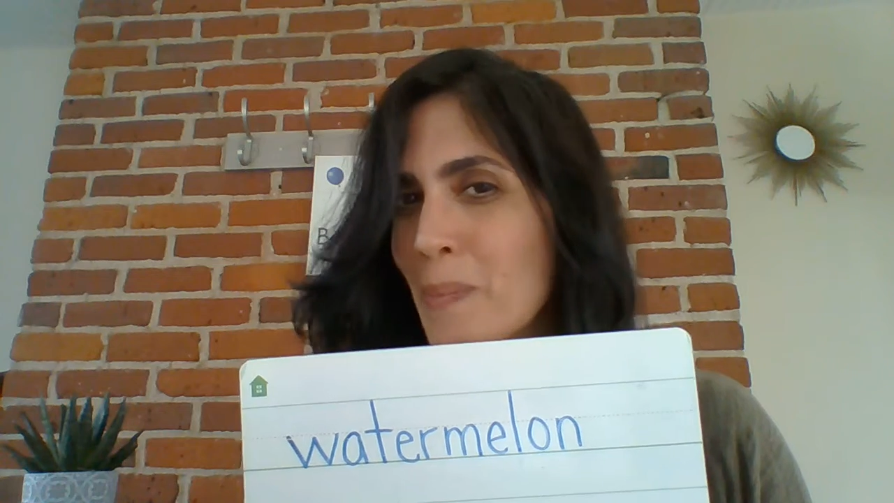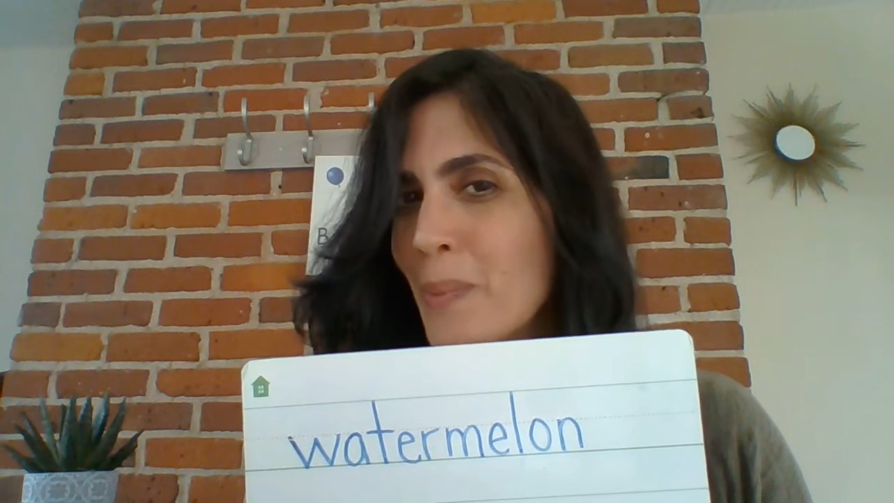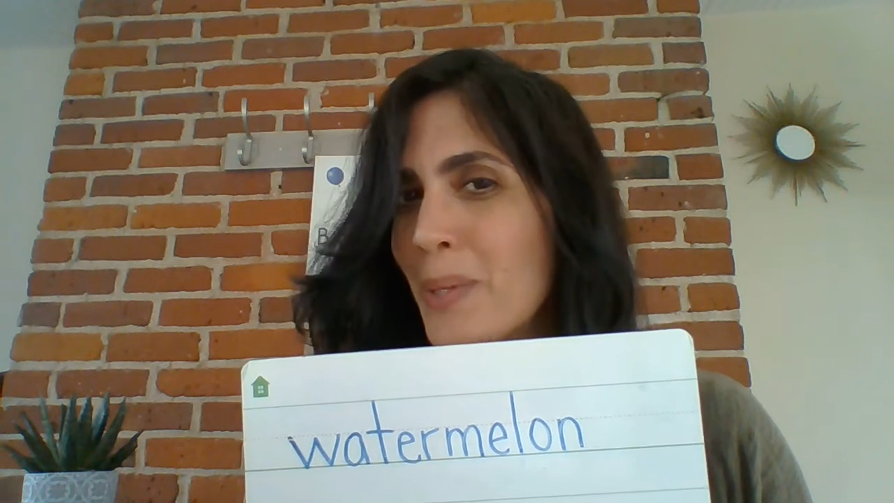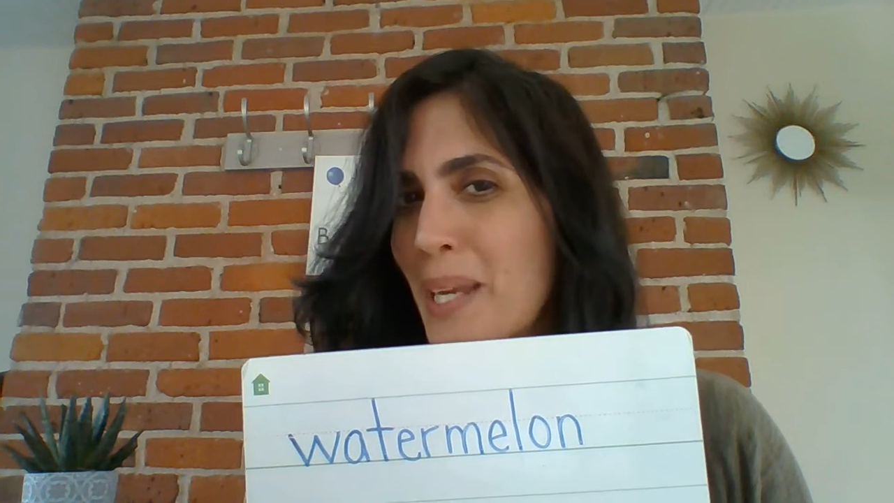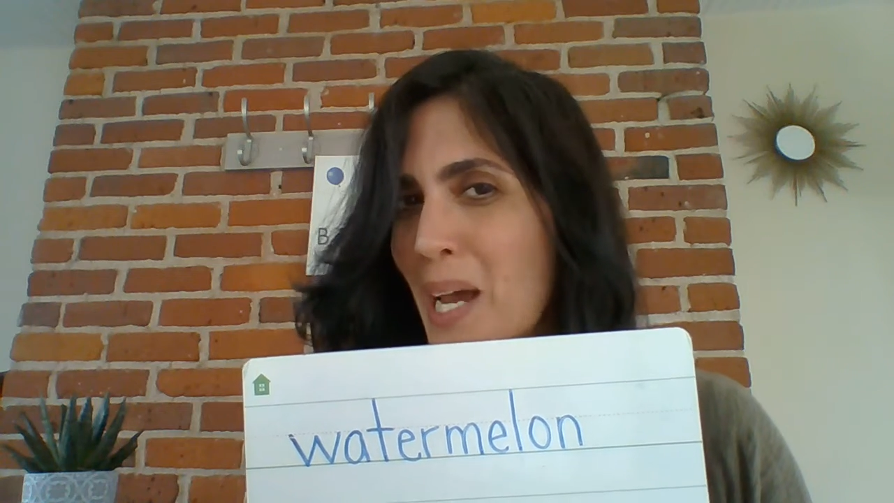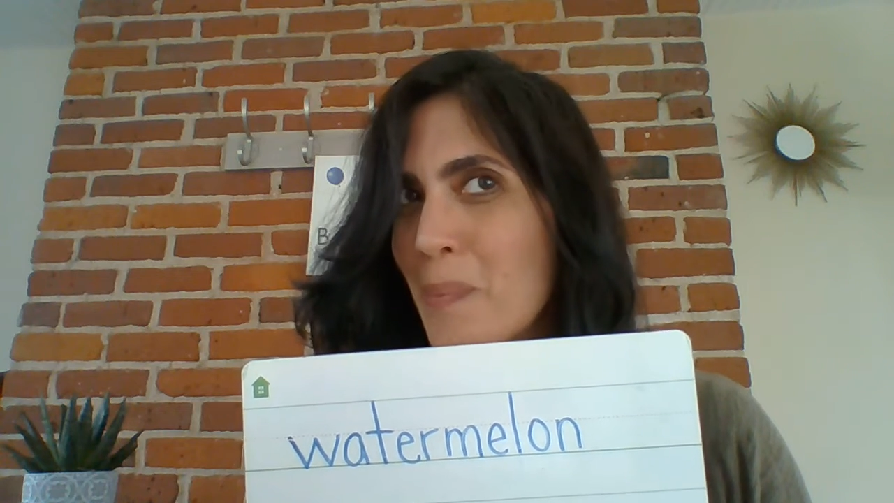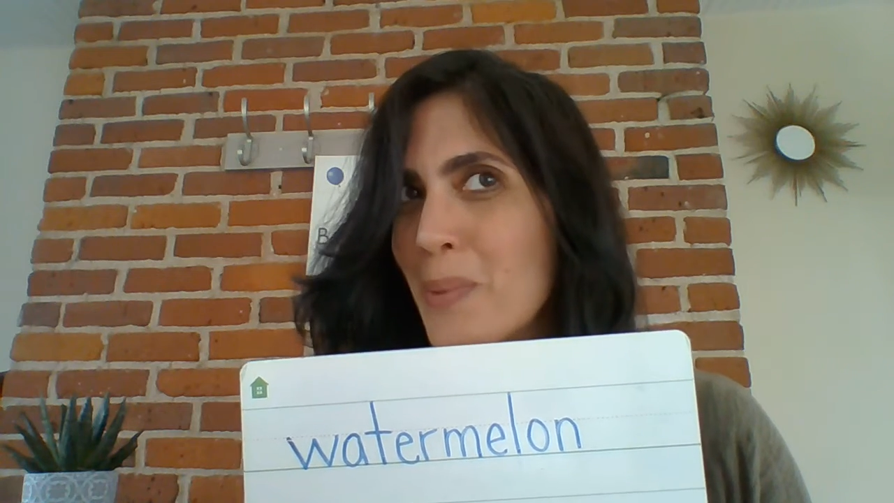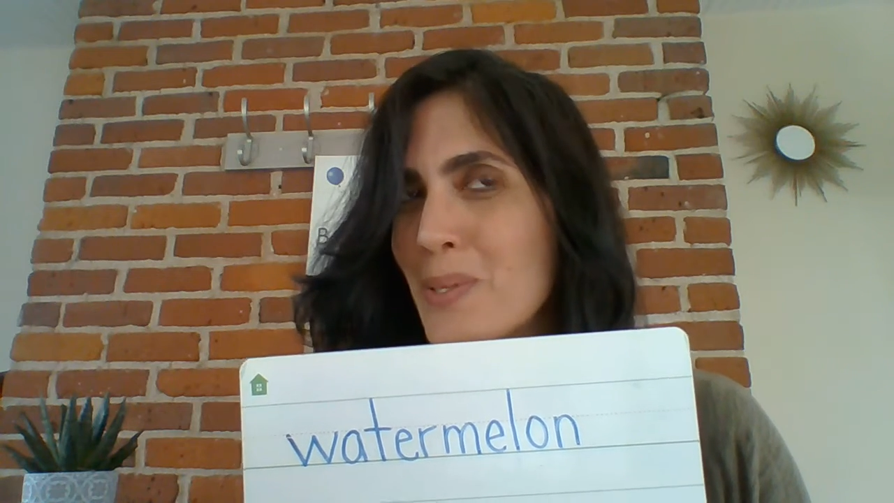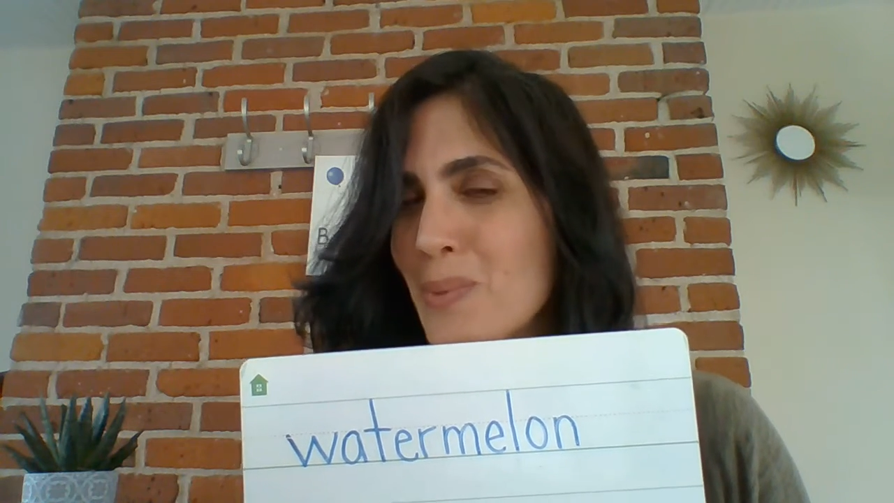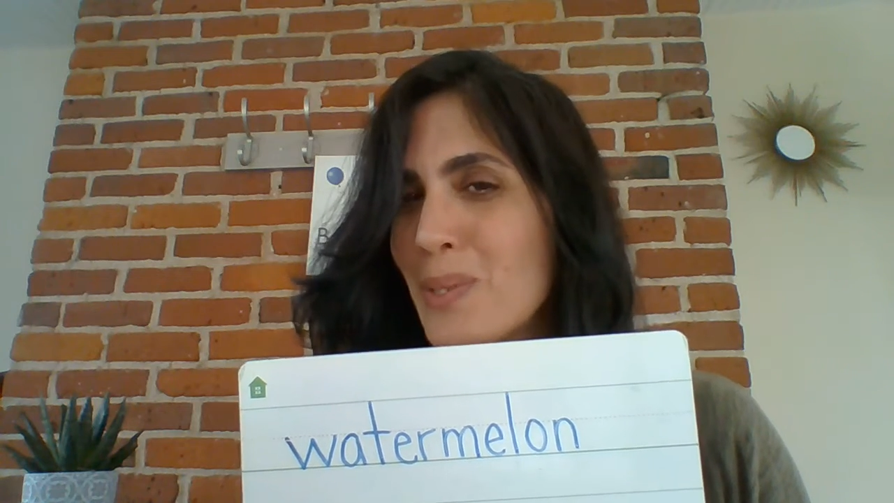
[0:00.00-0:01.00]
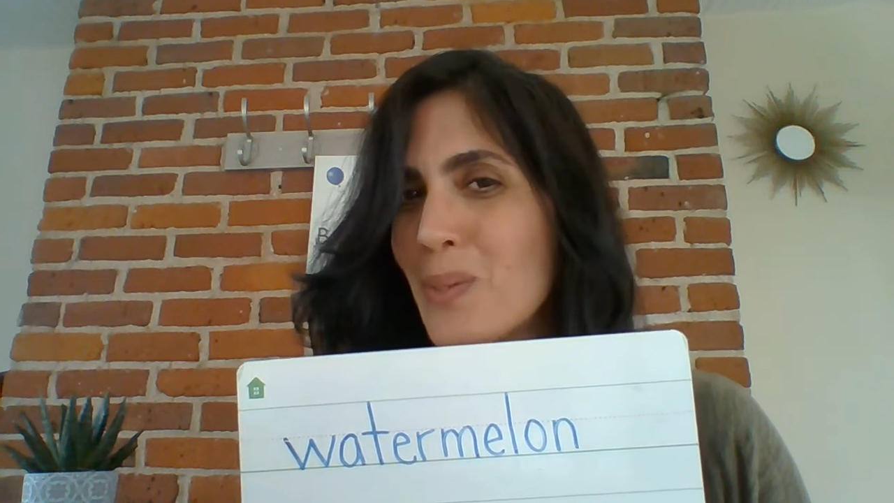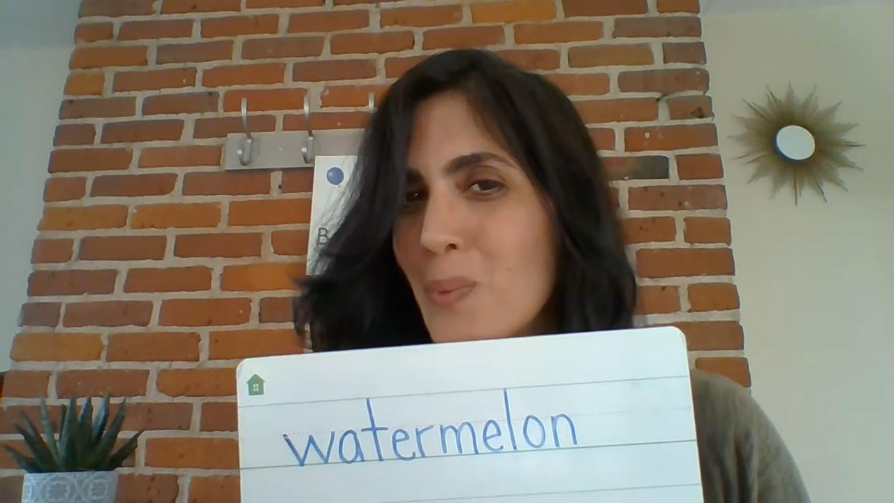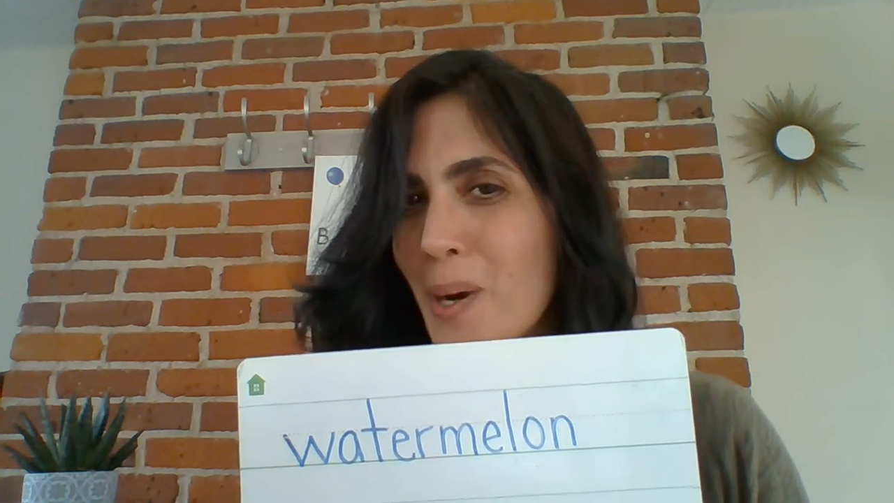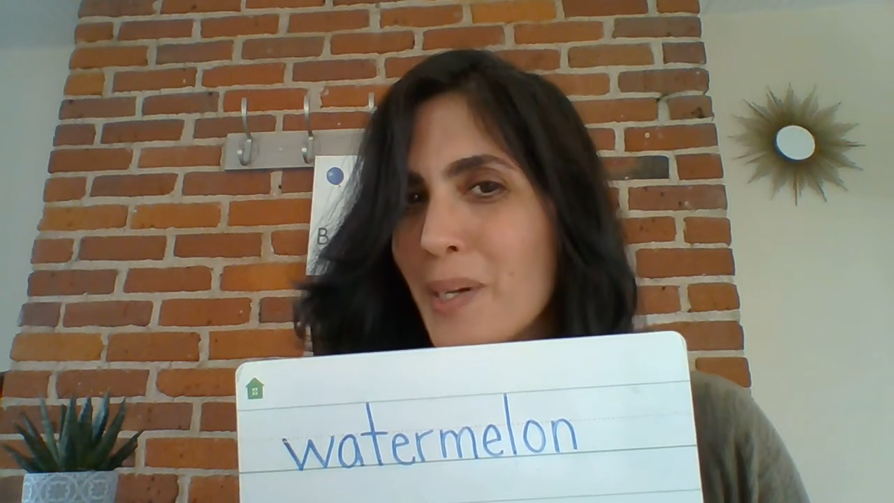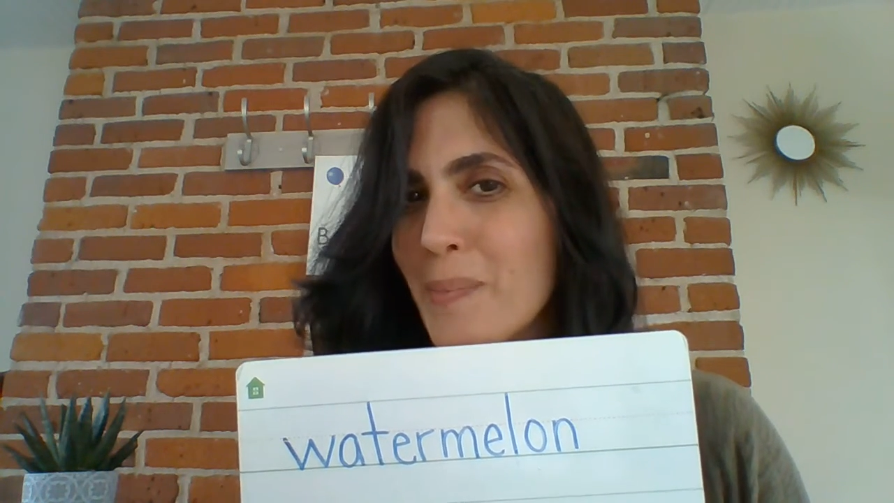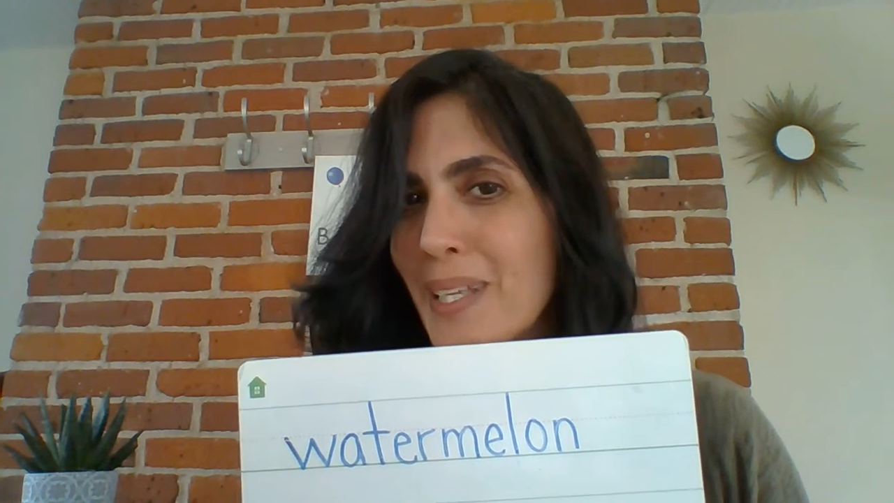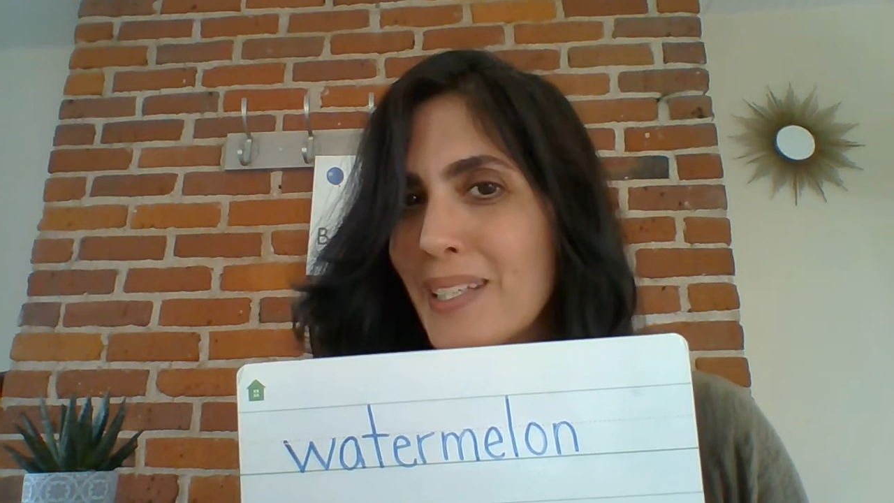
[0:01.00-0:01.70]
what happens with the watermelon